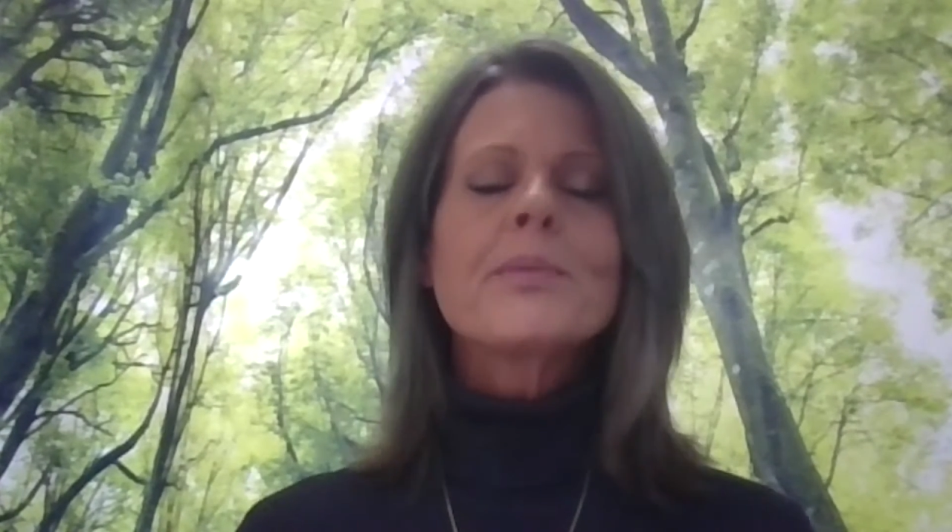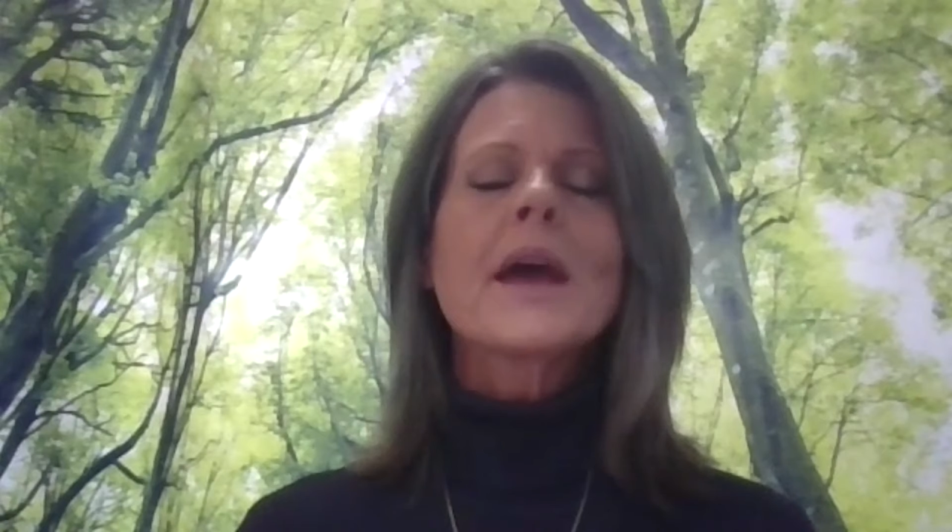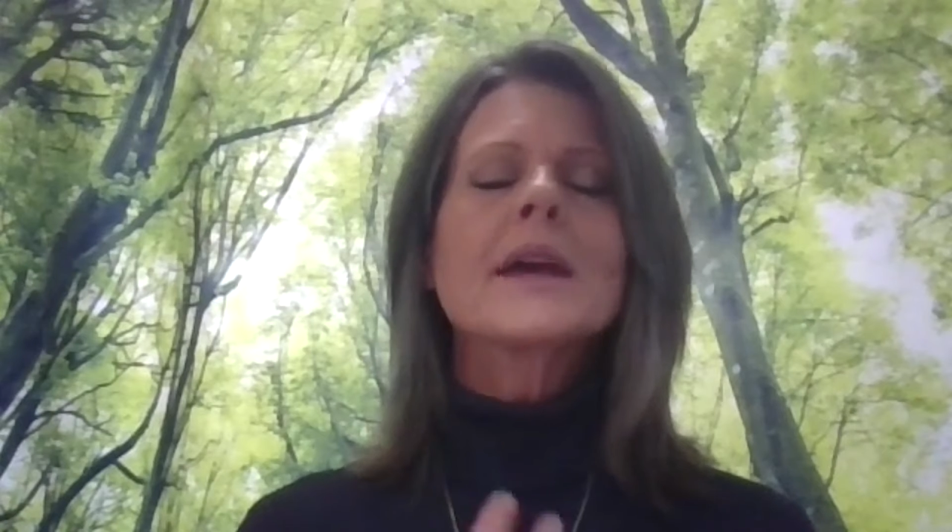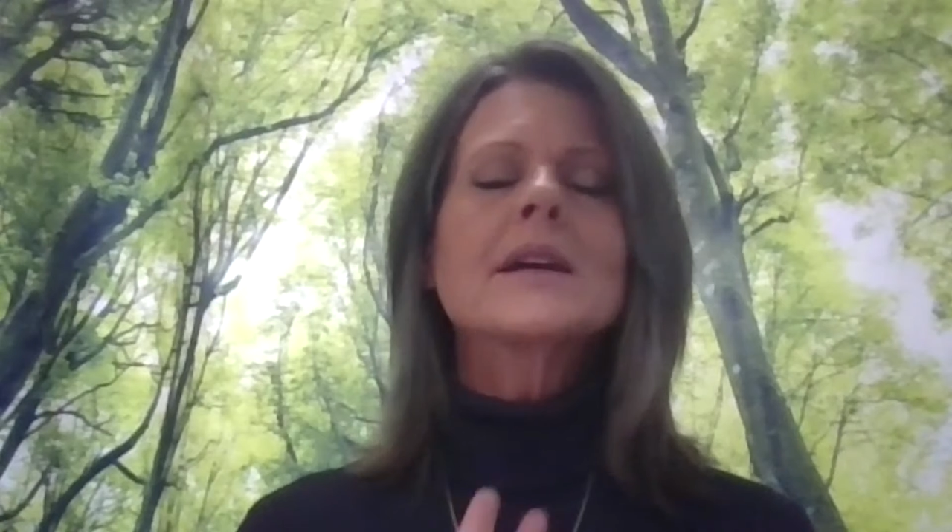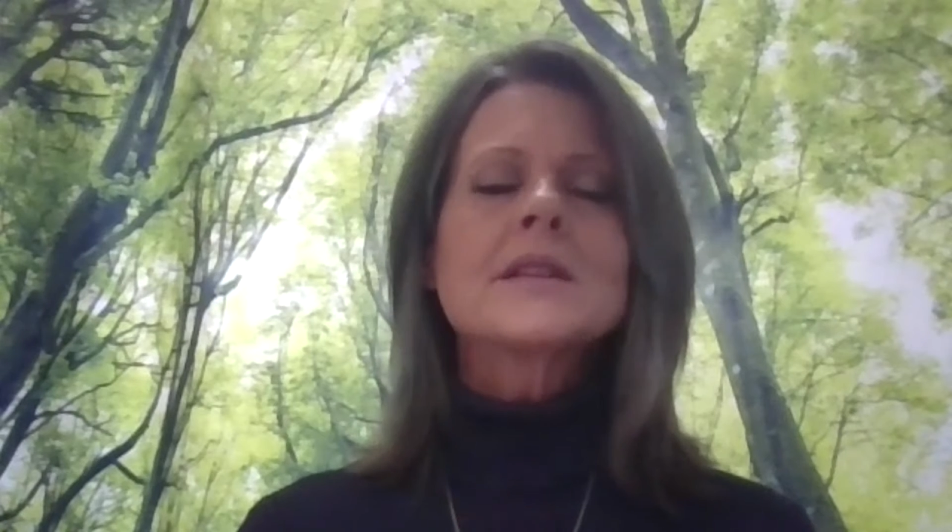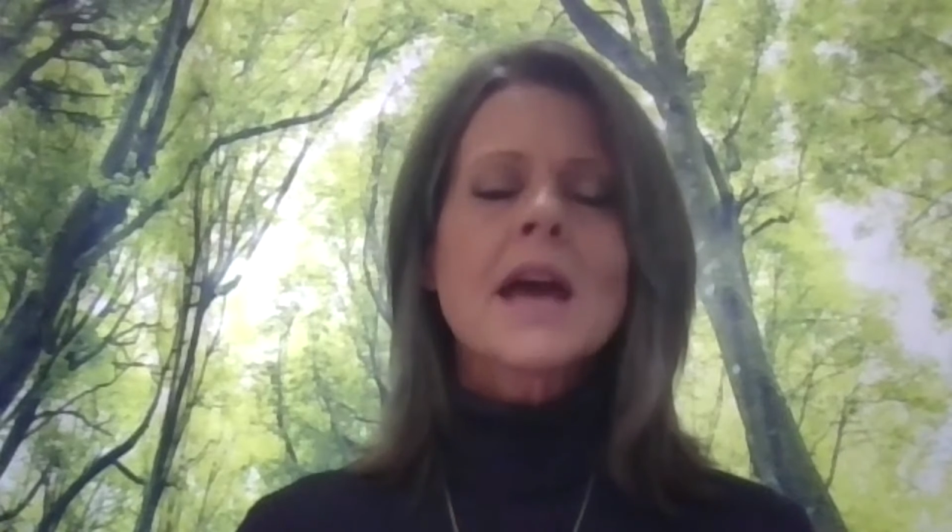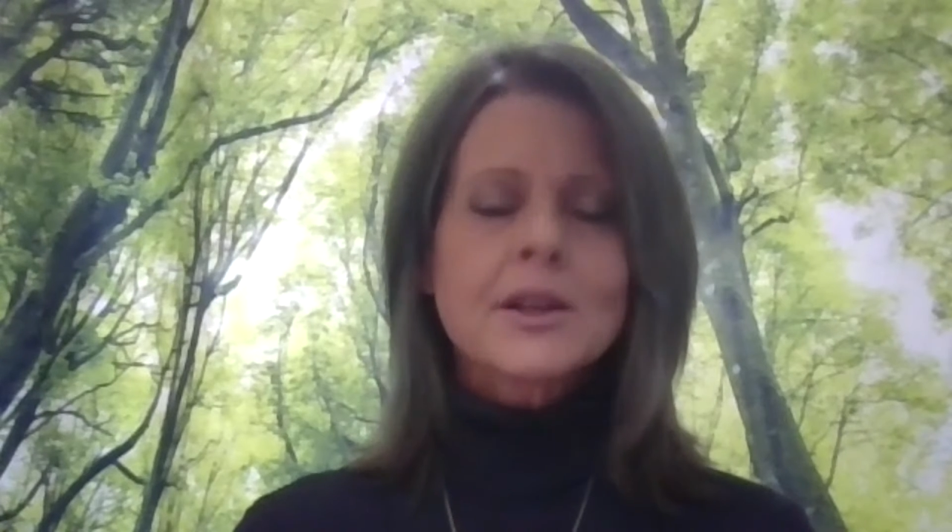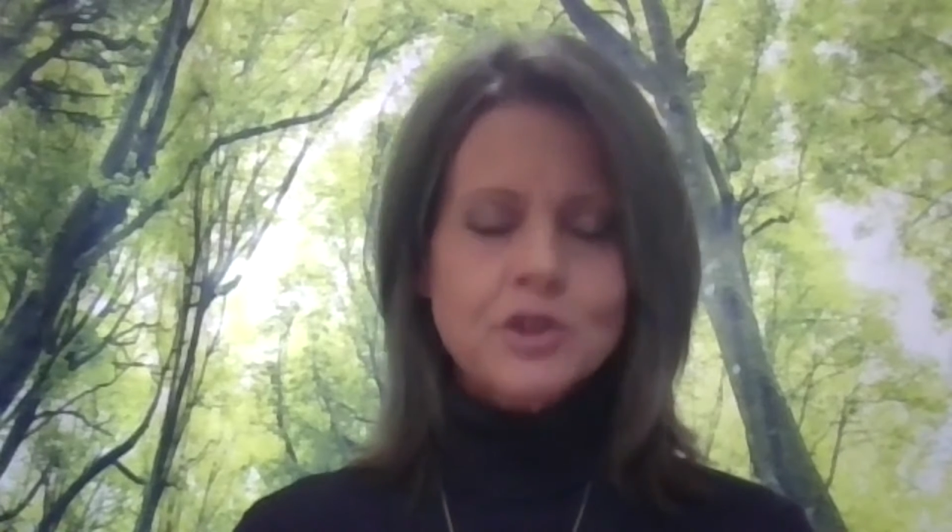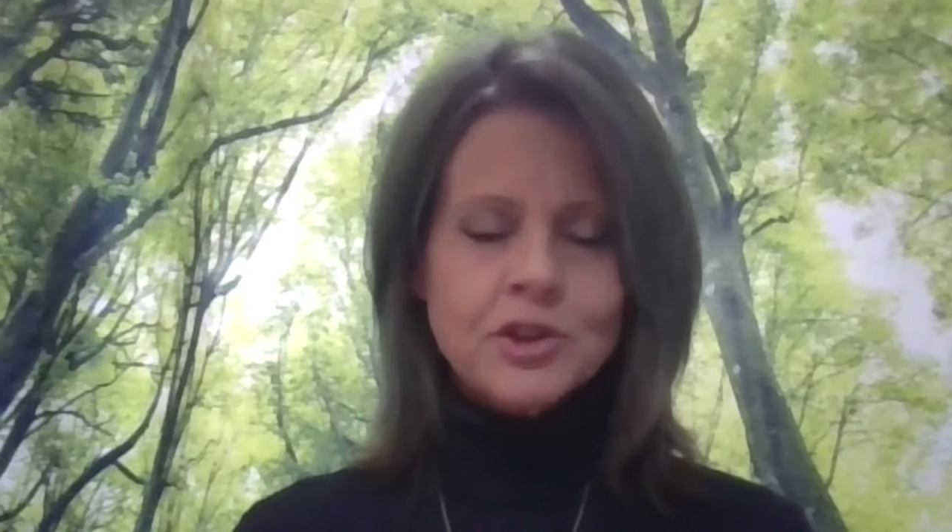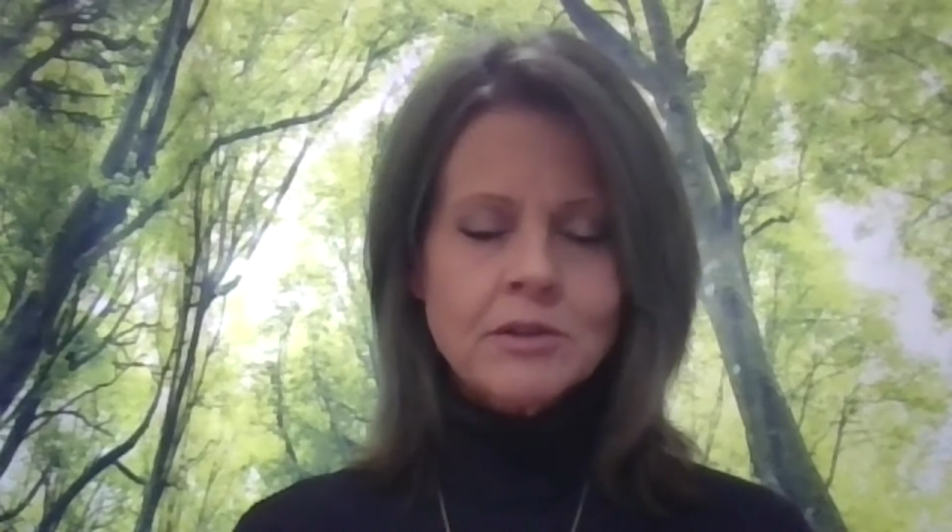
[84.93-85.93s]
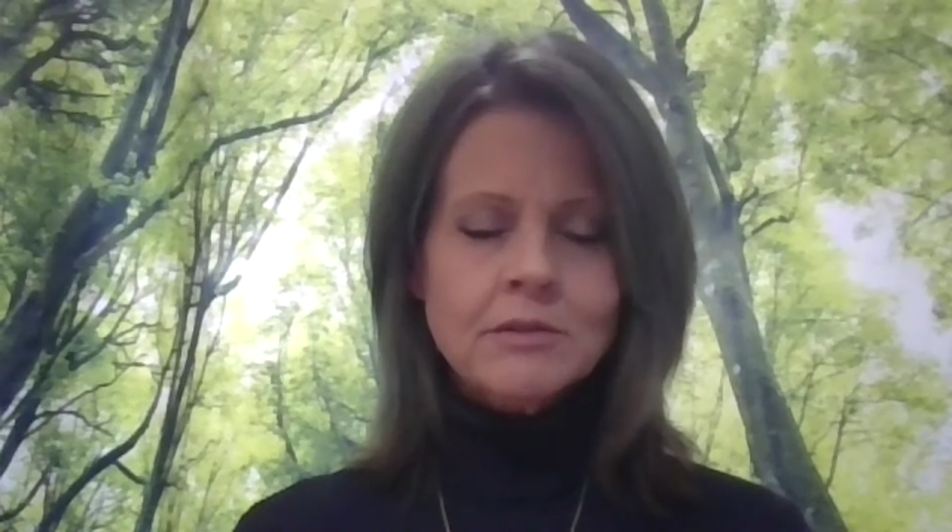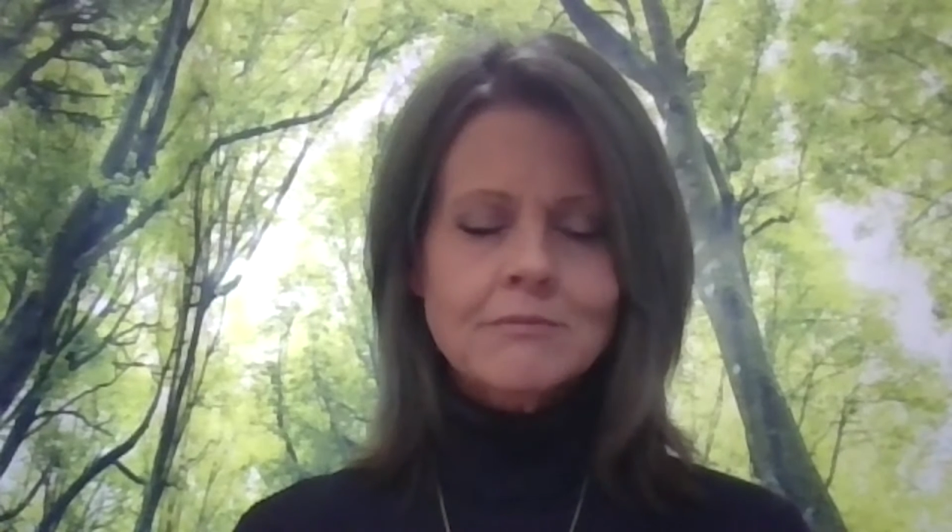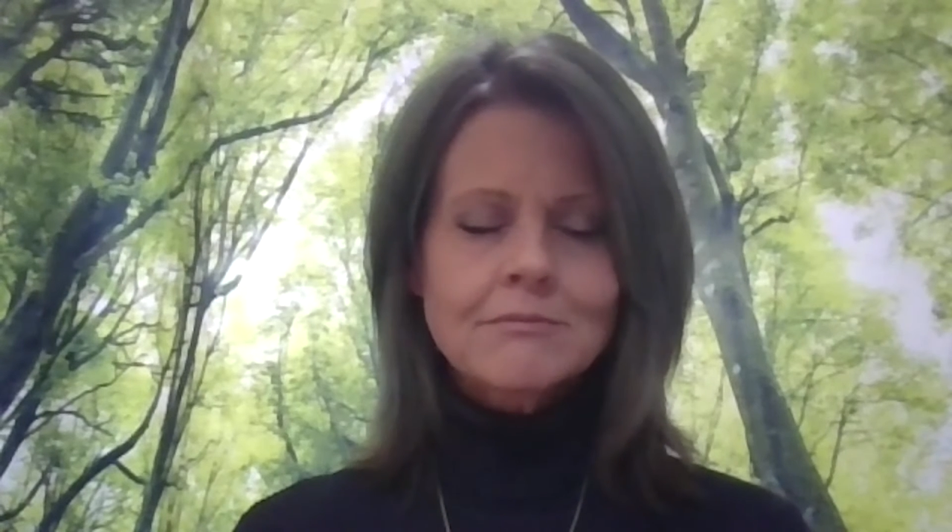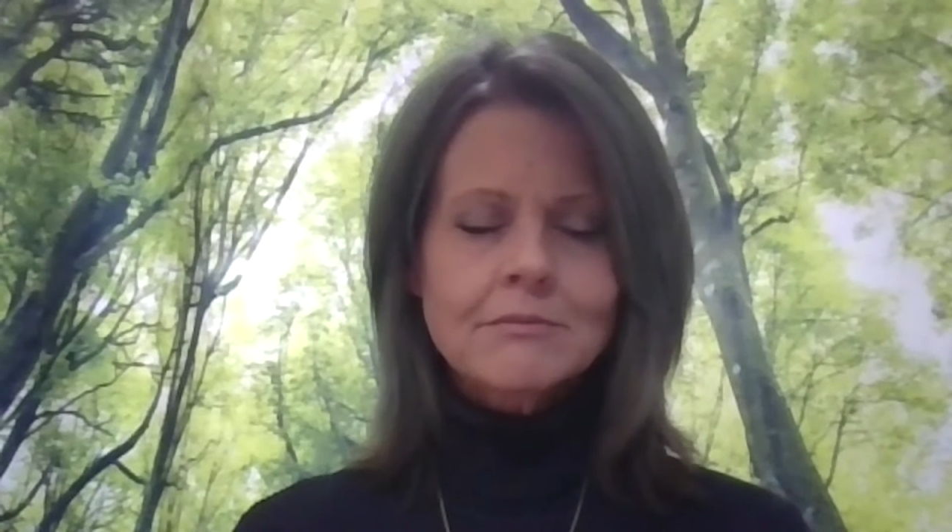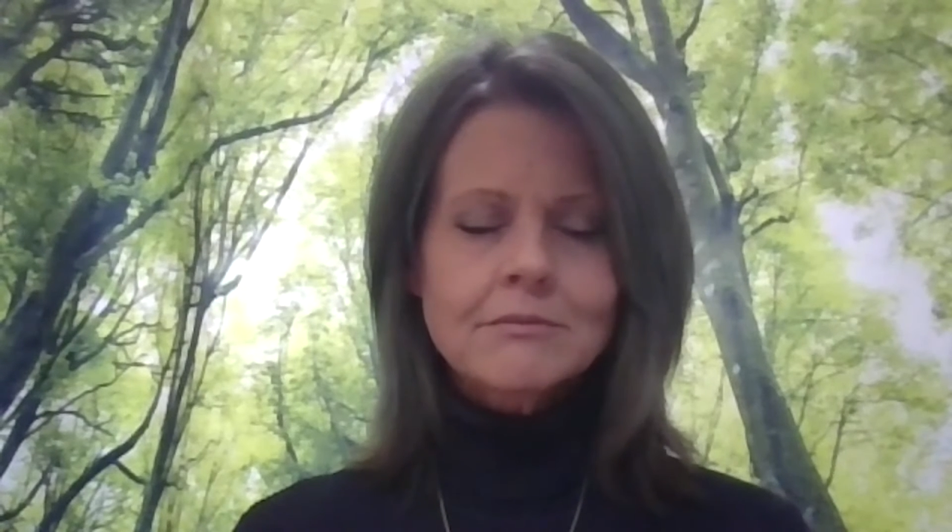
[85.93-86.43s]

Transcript: pay attention.